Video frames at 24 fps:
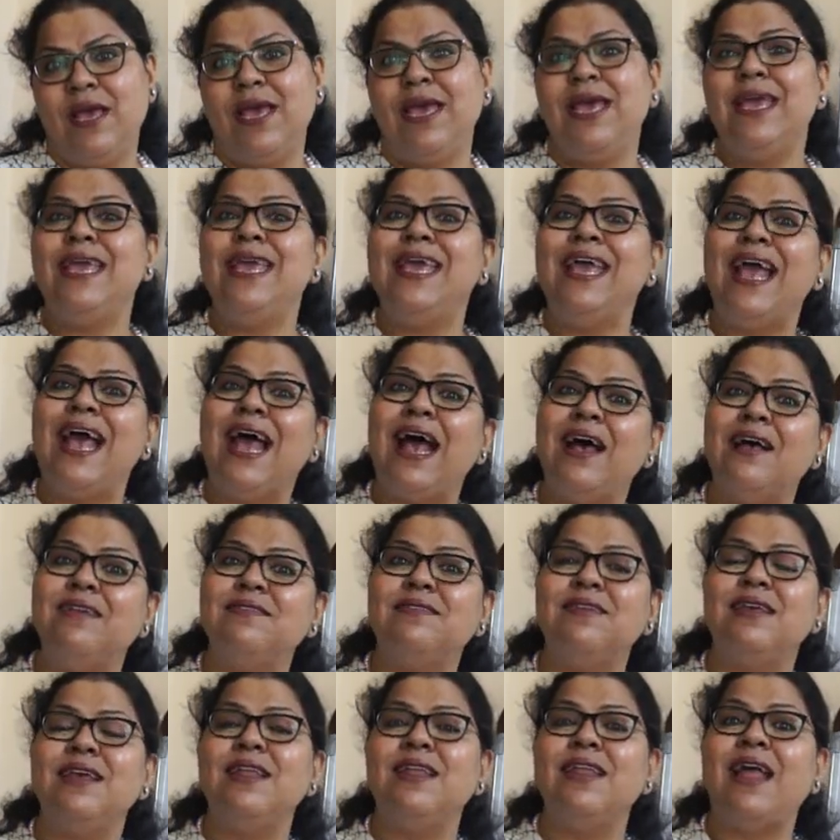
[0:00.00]
He
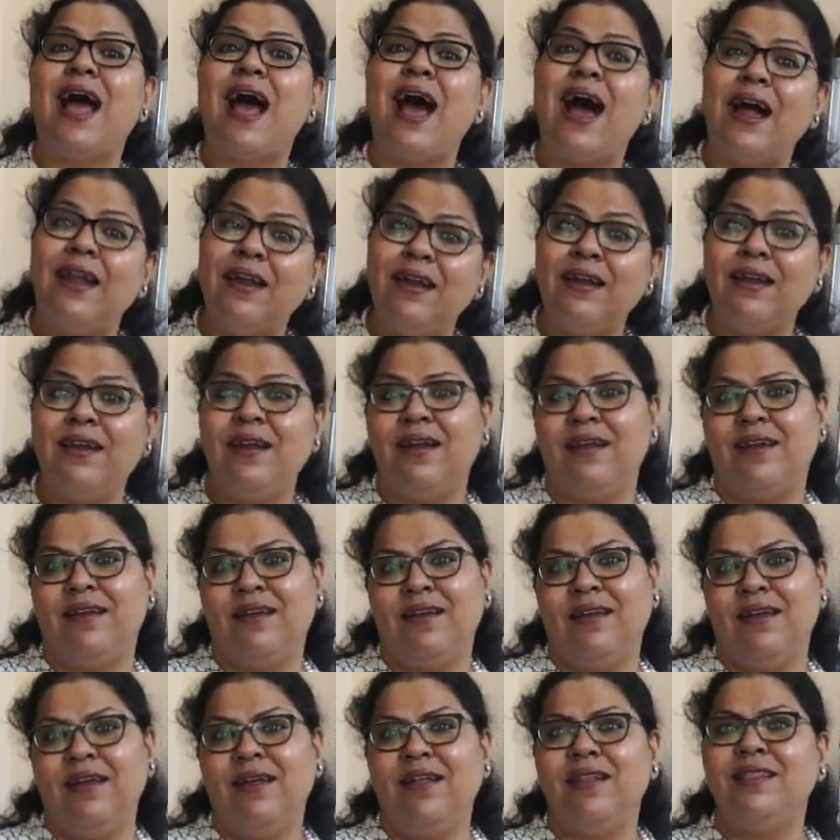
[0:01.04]
has inherited
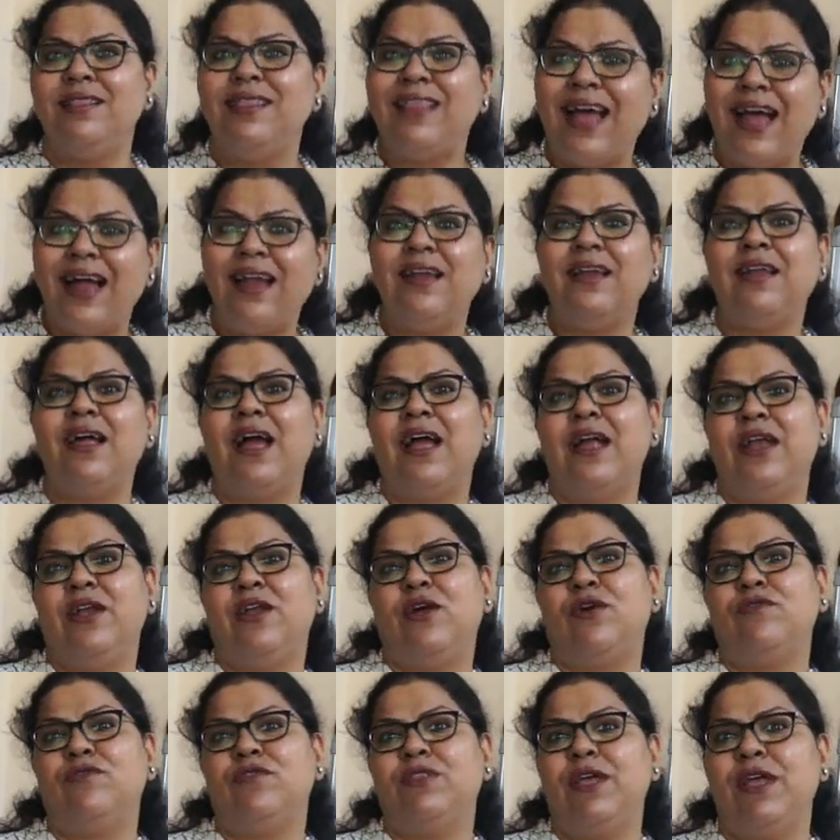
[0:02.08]
that kind
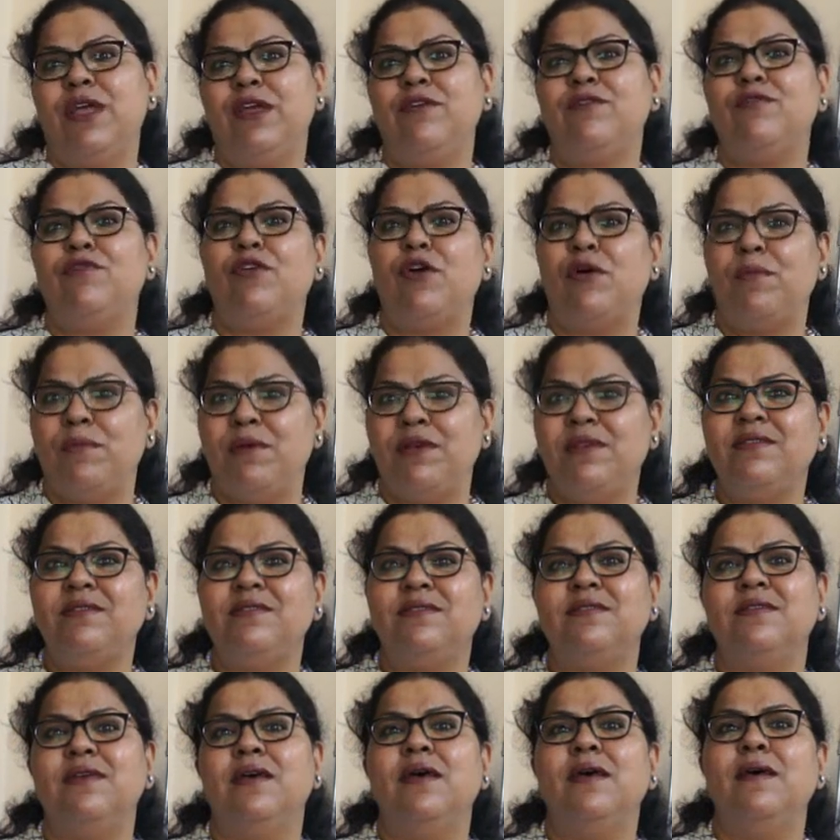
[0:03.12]
of thing from
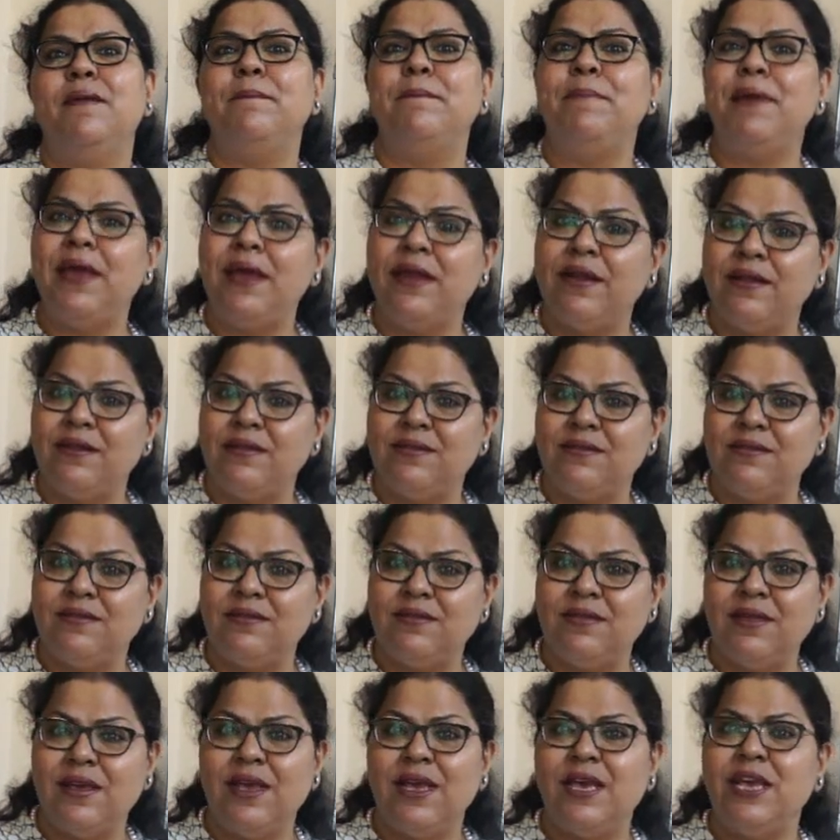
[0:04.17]
his
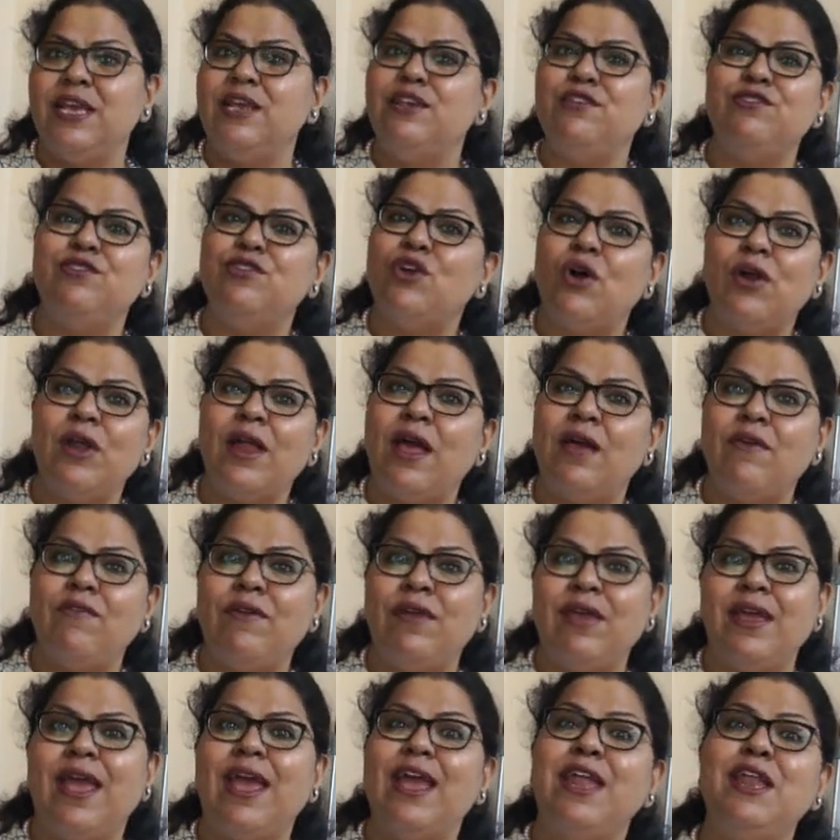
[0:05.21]
parents. He is not
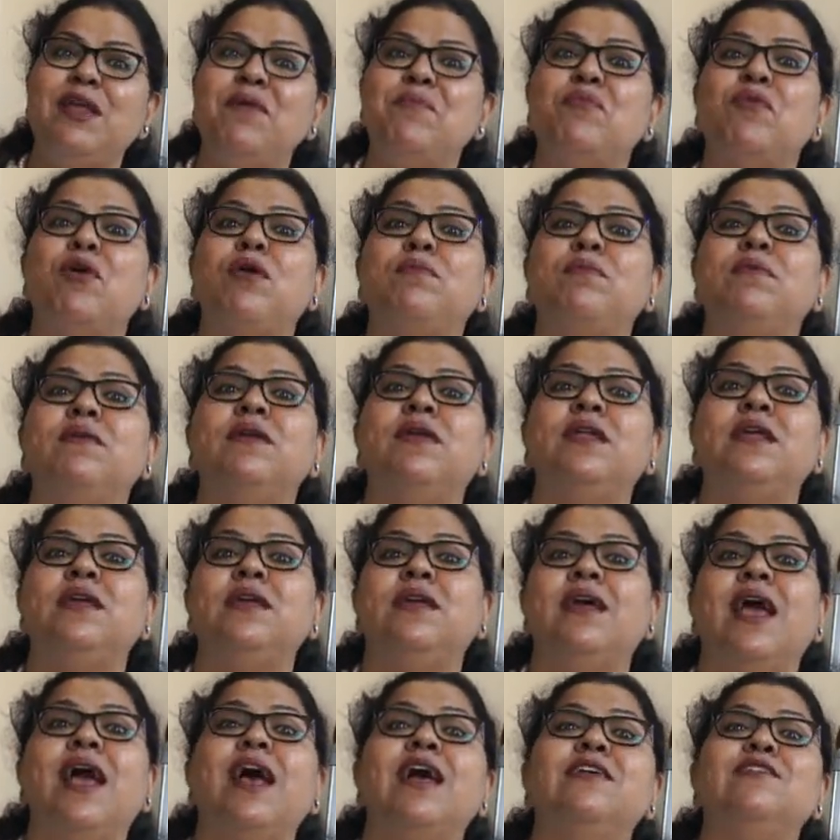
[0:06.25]
having any
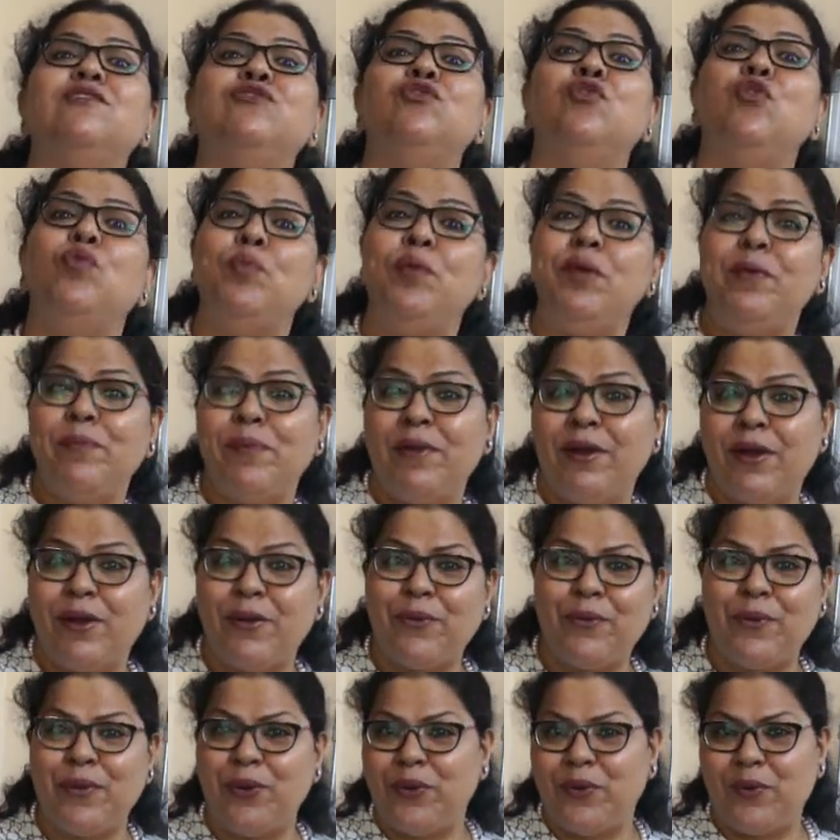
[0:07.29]
property as you people are
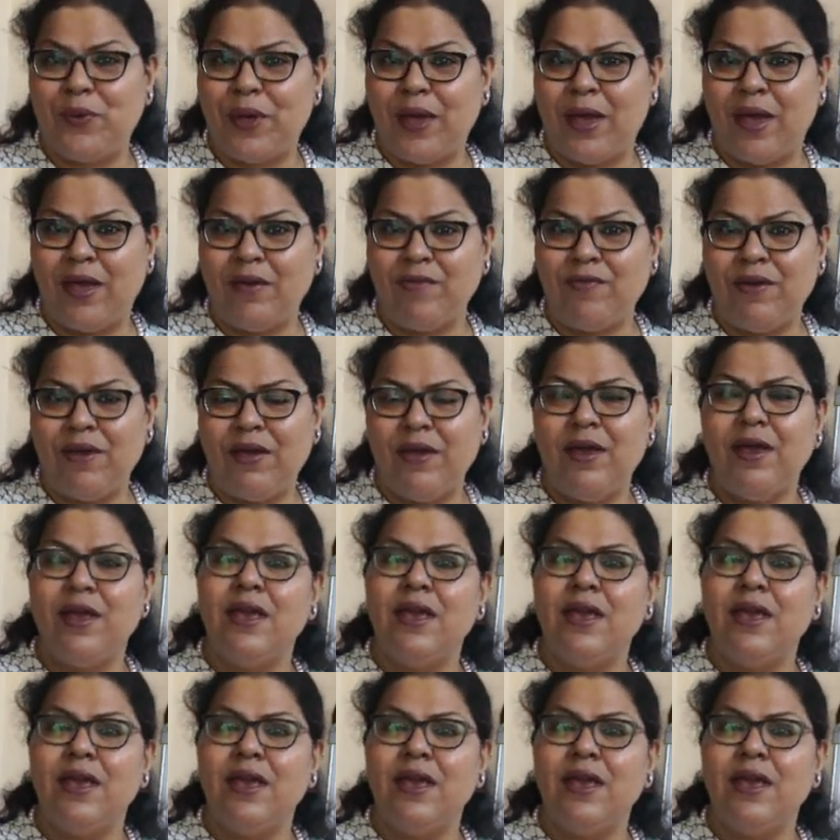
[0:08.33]
going to have.